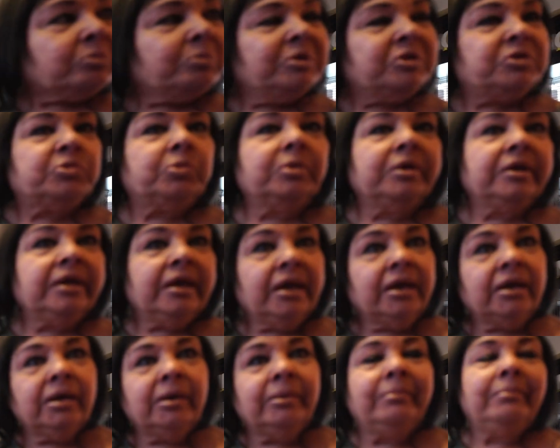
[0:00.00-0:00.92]
Between
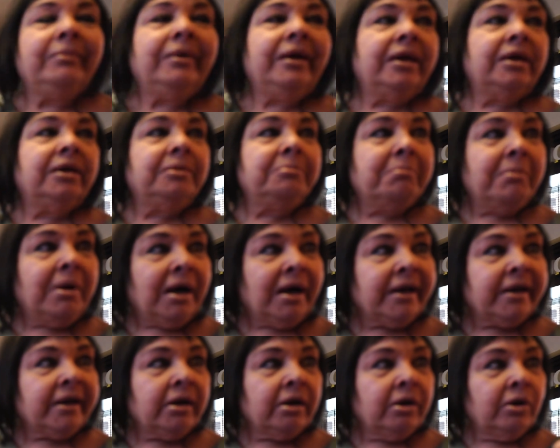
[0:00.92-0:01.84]
him and
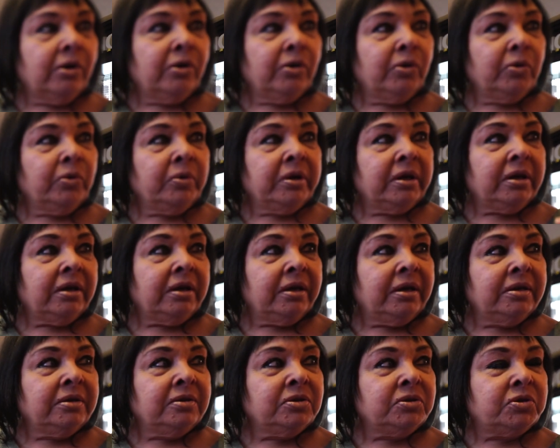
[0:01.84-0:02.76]
my own
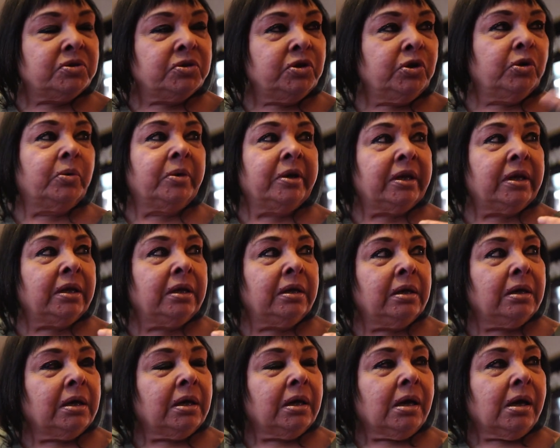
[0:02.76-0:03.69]
ingenuity,